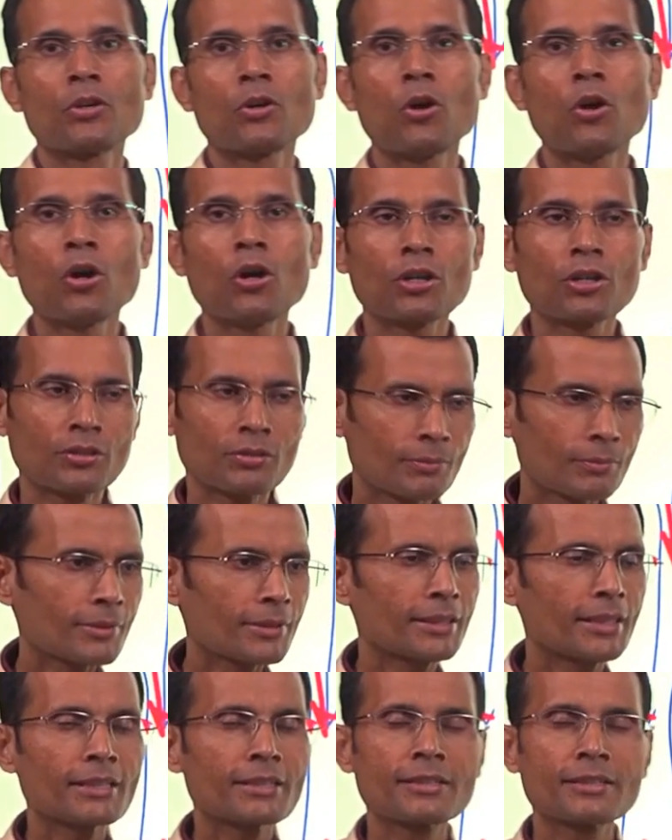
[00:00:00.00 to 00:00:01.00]
Or
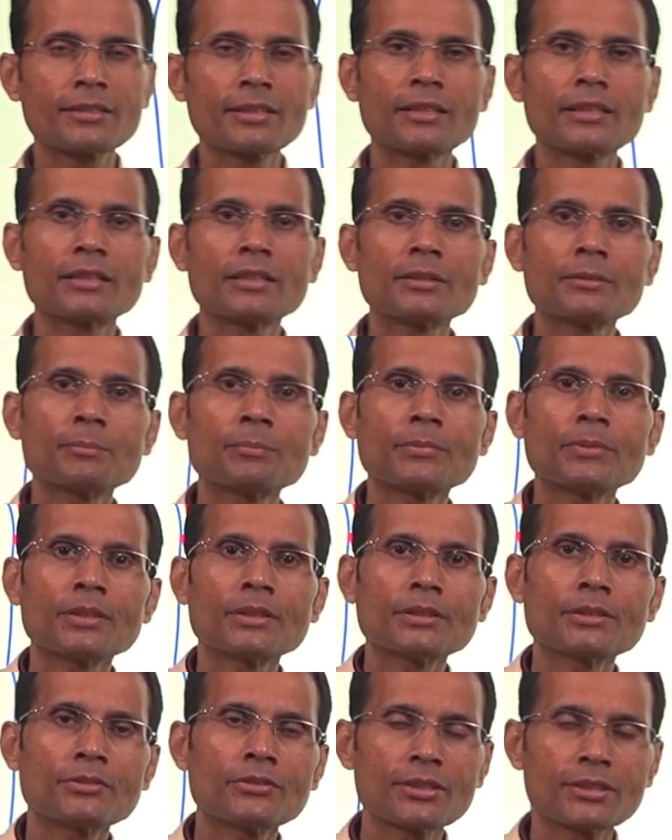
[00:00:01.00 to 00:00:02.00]
let's uh,
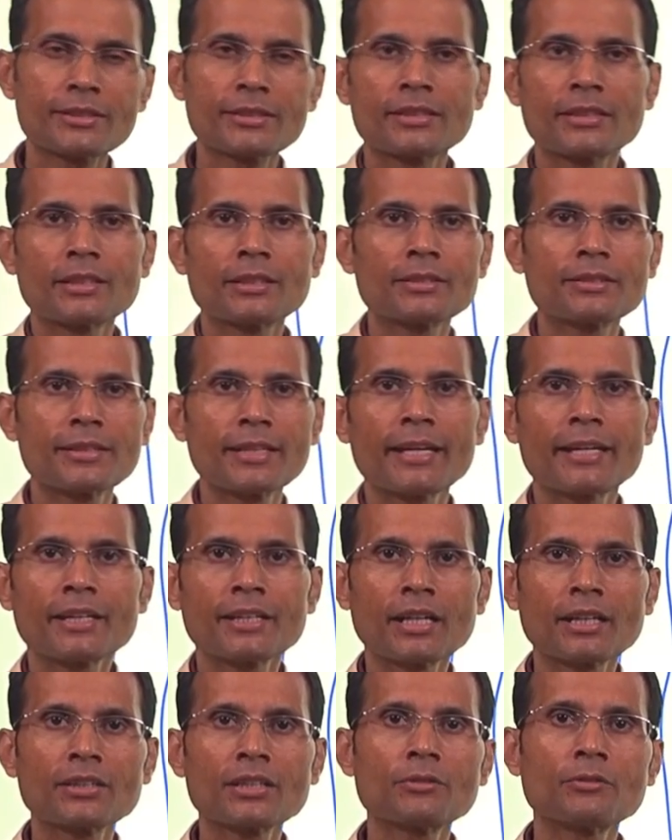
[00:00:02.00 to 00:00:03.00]
just uh, say it
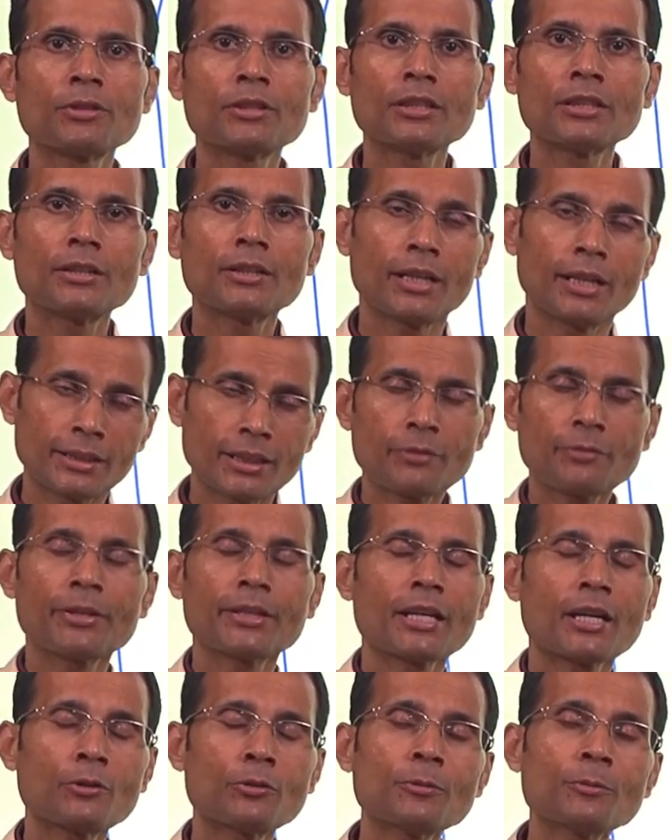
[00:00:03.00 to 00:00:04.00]
in other, other way
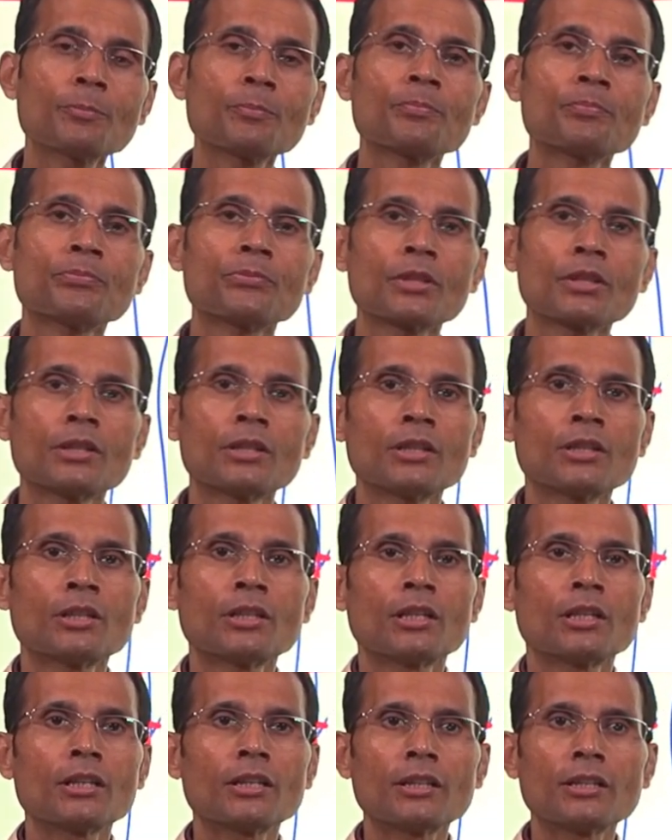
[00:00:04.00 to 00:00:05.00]
around,
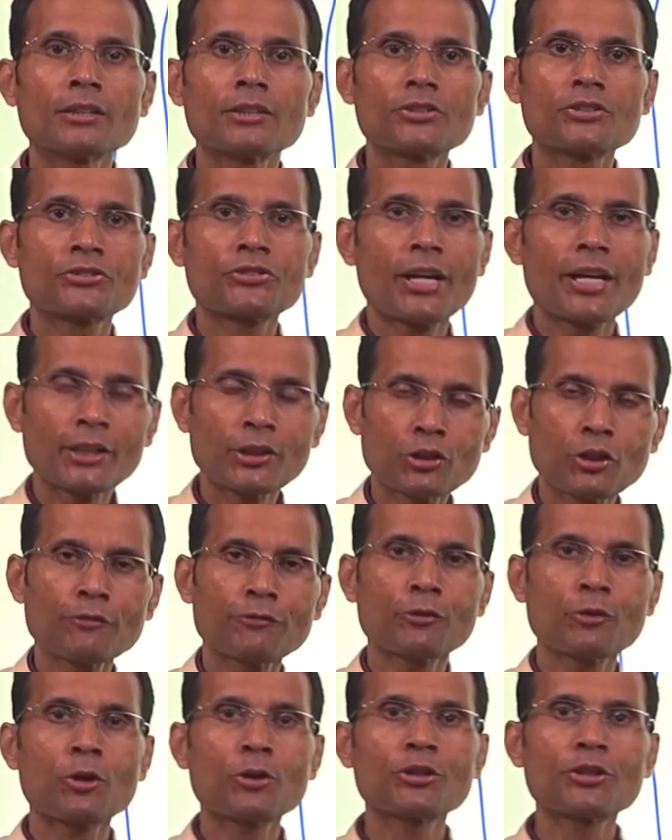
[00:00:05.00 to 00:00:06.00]
uh, strength
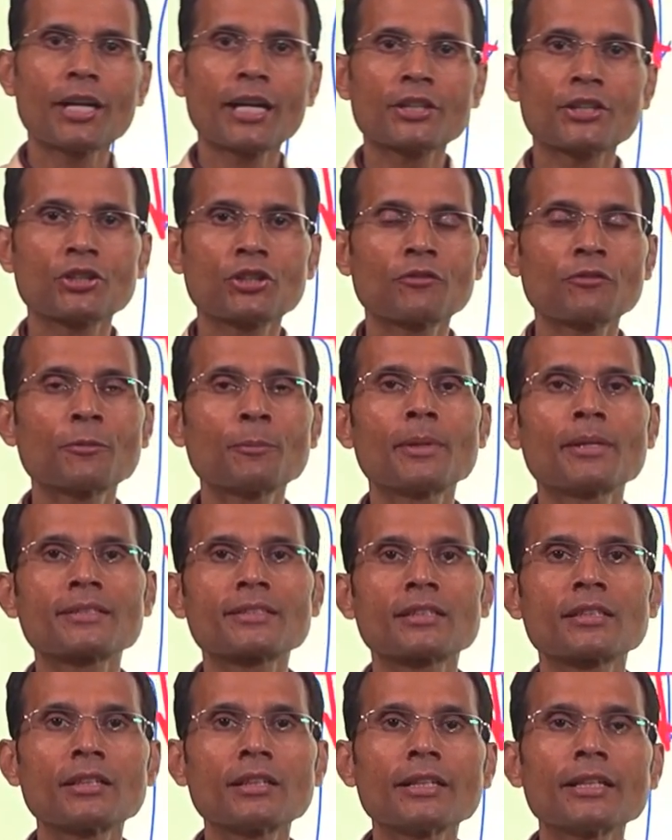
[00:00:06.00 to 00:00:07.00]
of contraction of a
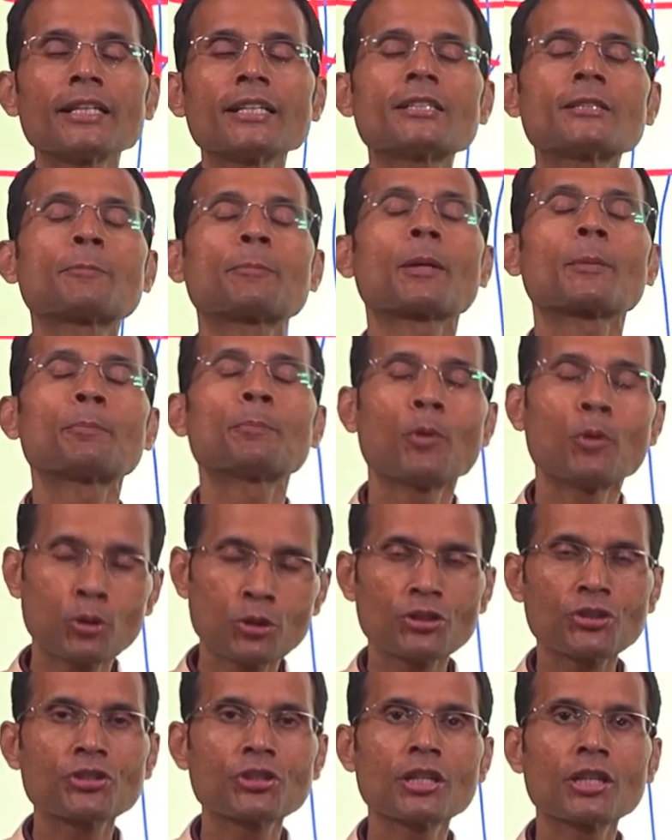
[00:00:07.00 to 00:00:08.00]
muscle is
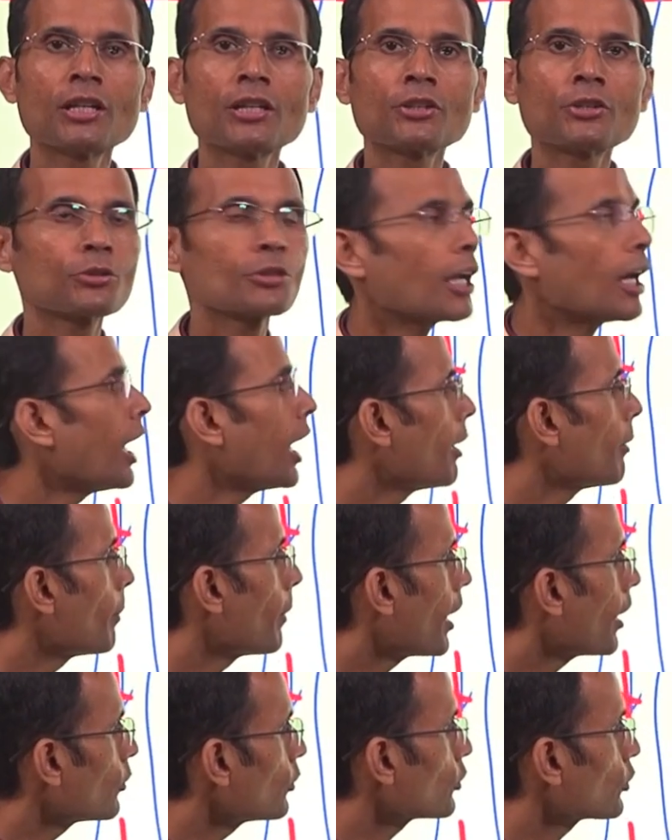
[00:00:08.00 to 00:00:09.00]
proportional to the
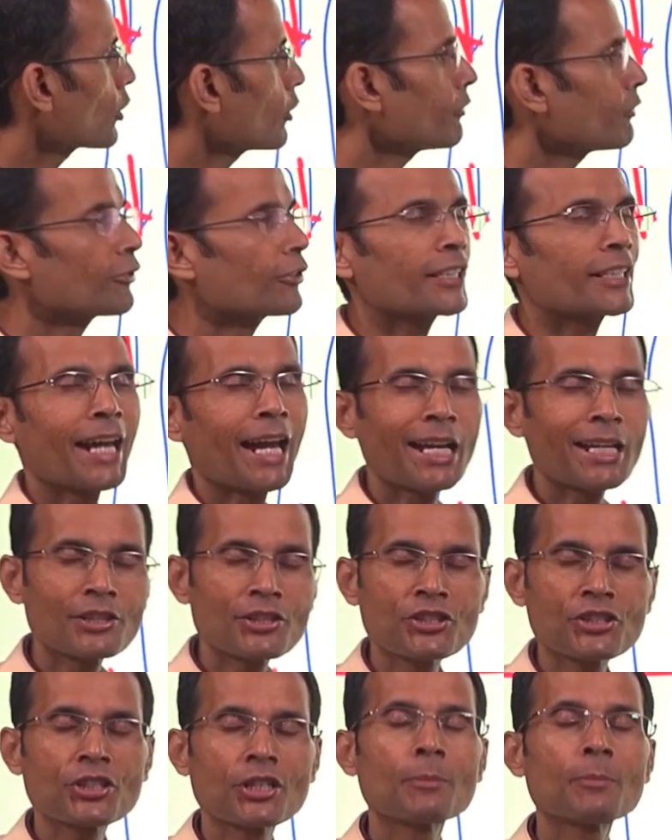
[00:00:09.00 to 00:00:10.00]
amount of
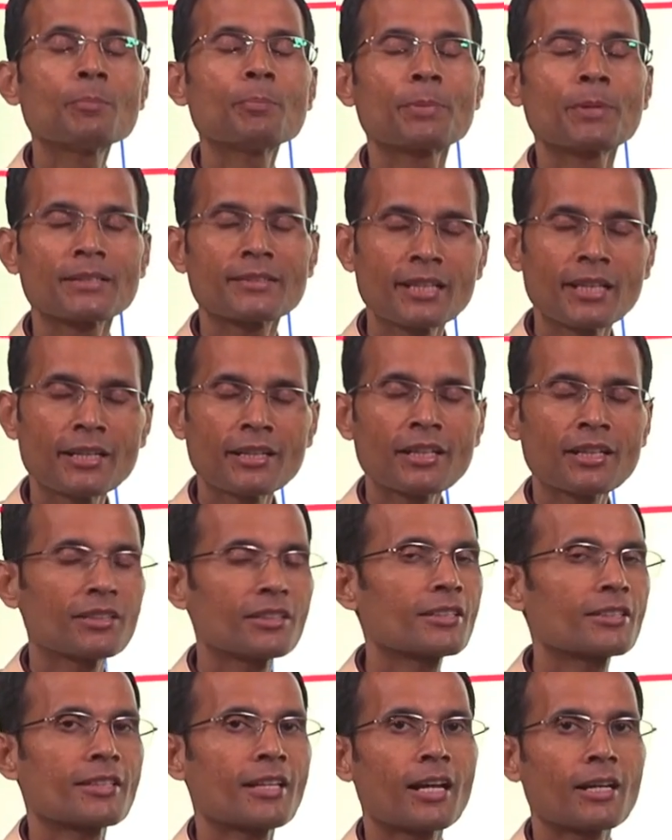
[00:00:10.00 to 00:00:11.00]
calcium present in
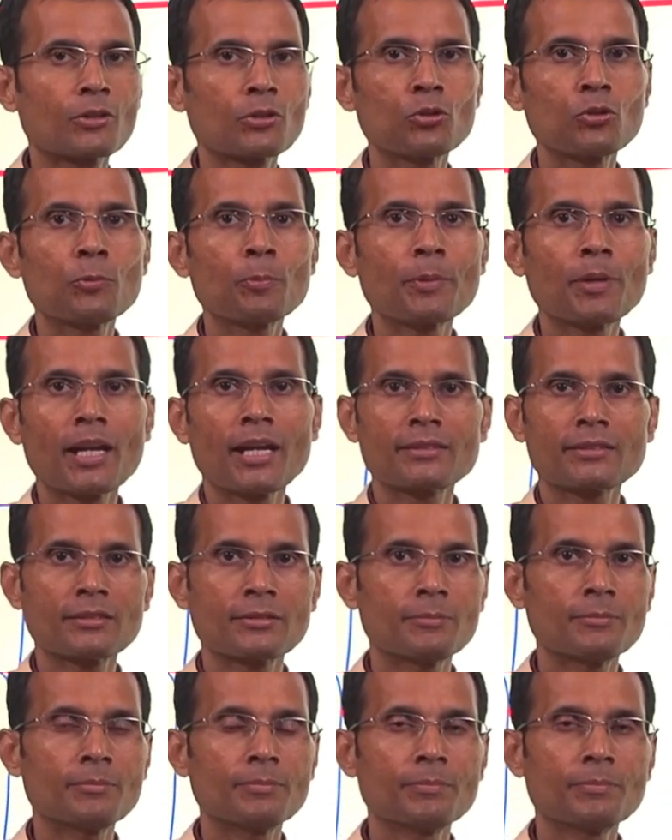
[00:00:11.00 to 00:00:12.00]
the
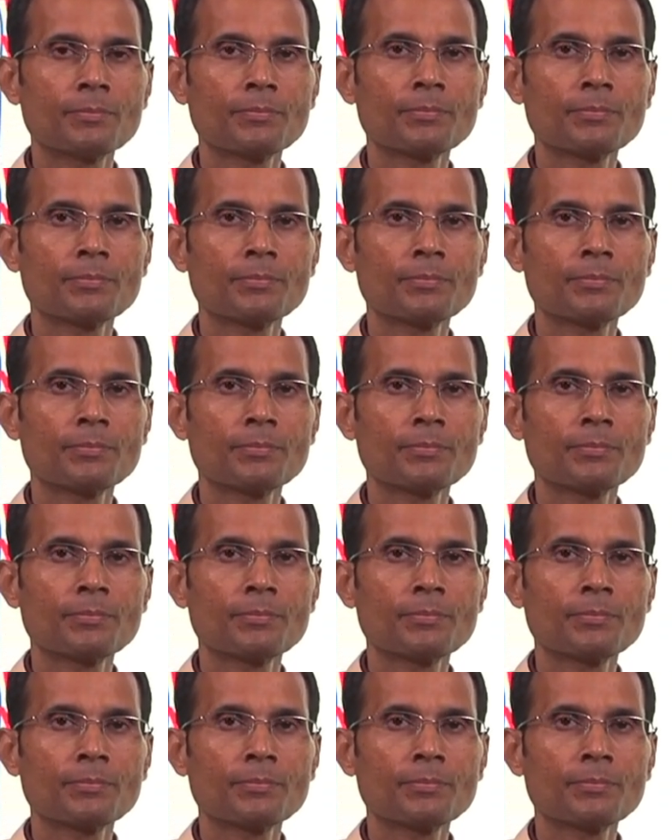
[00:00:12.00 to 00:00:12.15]
sarcoplasm.